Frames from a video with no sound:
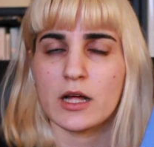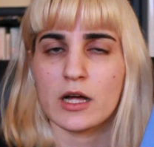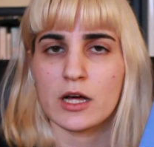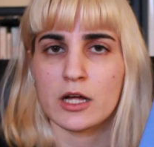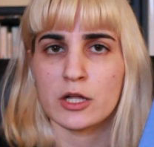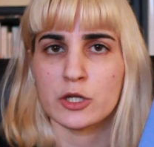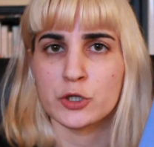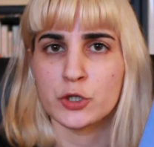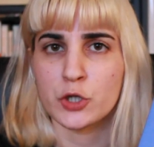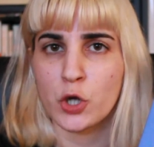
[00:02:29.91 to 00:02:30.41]

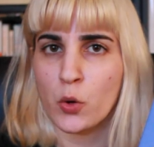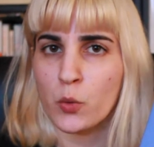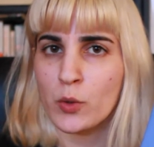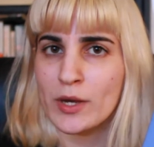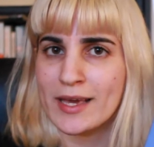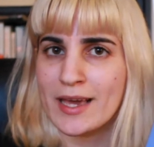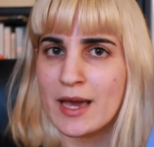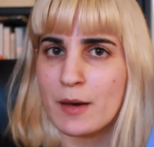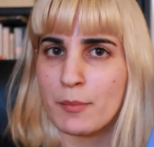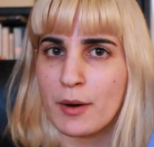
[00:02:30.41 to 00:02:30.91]

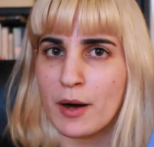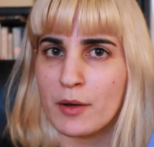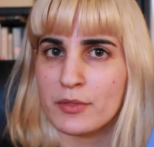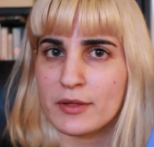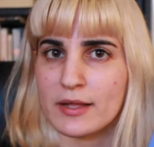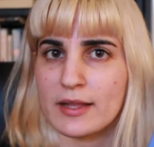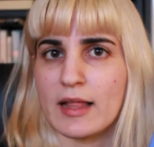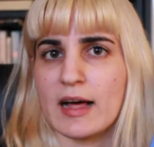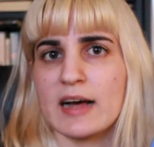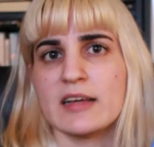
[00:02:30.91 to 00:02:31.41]
knowing about
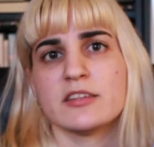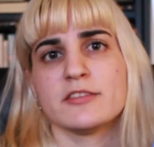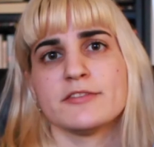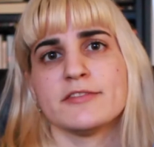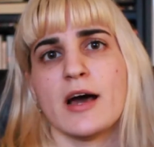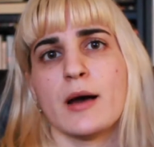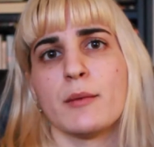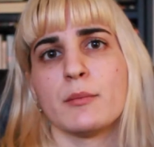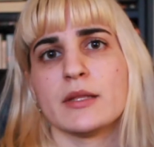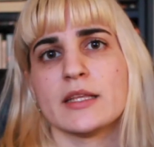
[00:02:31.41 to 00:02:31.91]
the Glass
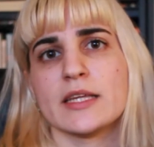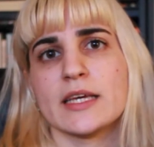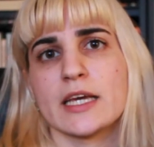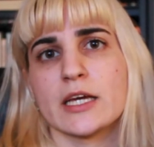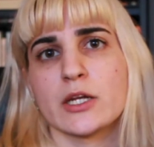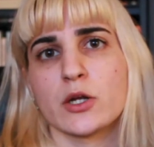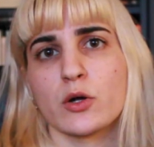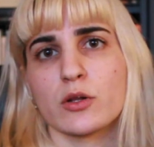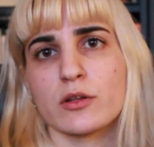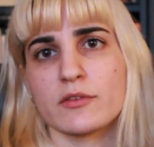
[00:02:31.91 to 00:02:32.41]
family
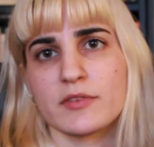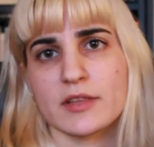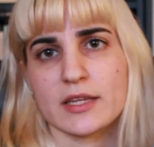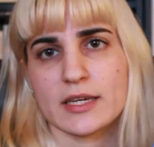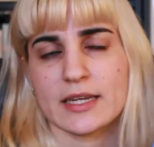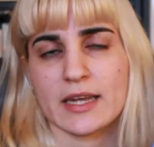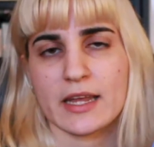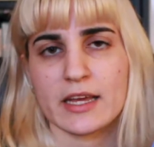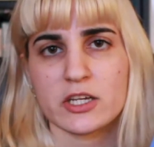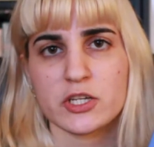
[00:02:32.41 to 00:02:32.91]
and all of the
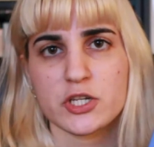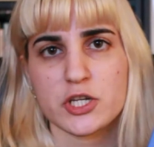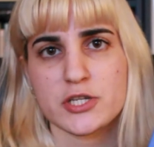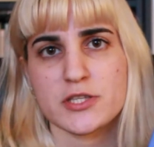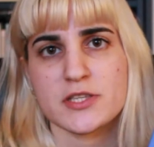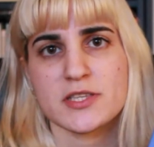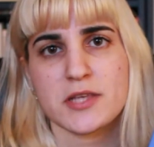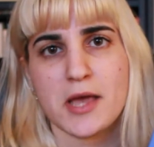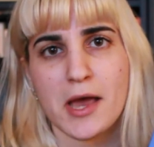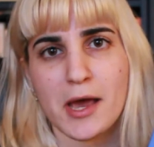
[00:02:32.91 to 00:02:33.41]

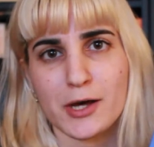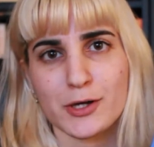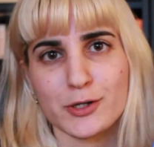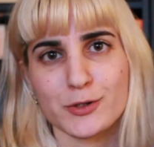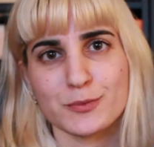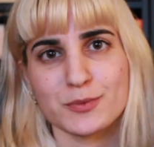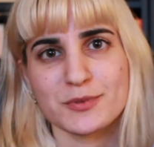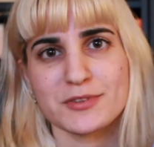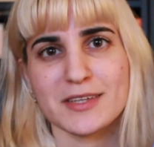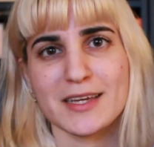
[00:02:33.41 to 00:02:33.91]
connections
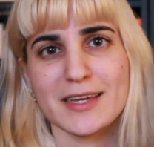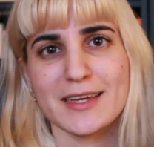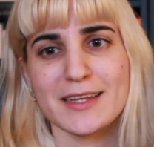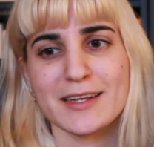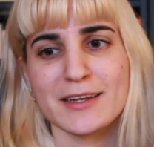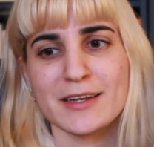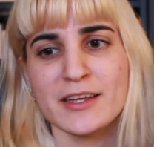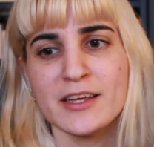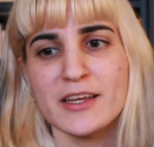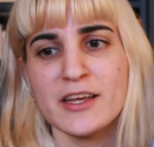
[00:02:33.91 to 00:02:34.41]
helps
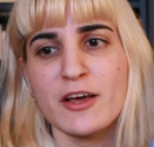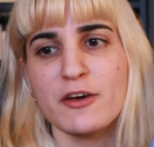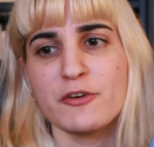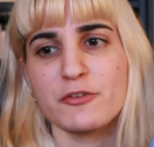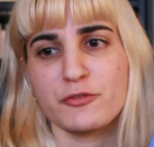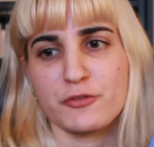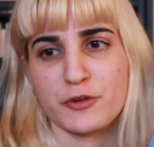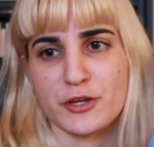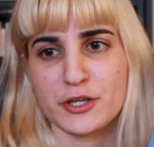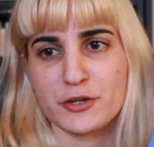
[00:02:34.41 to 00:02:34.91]
in
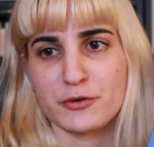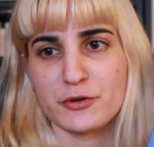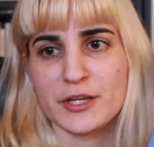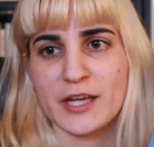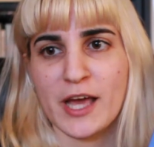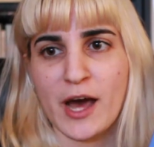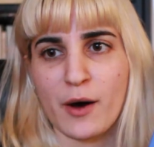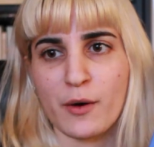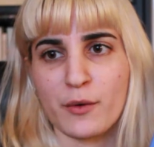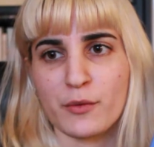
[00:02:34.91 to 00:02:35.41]

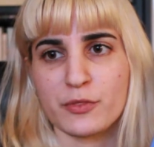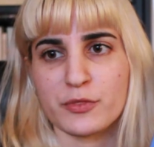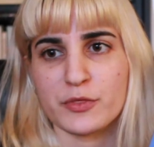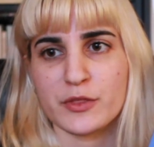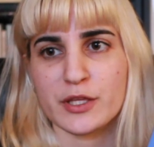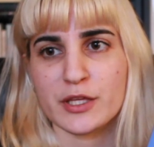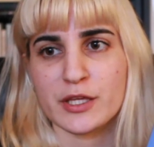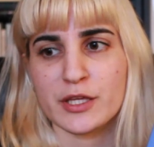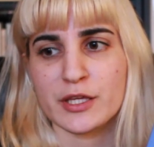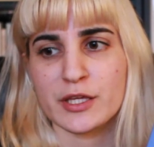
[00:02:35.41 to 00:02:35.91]
figuring out
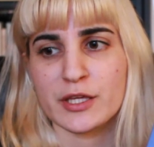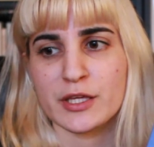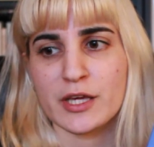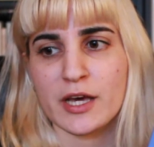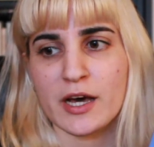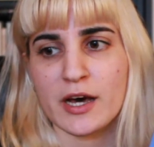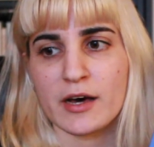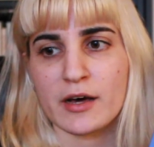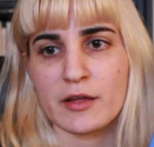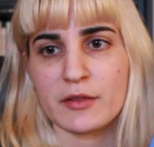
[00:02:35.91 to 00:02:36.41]
the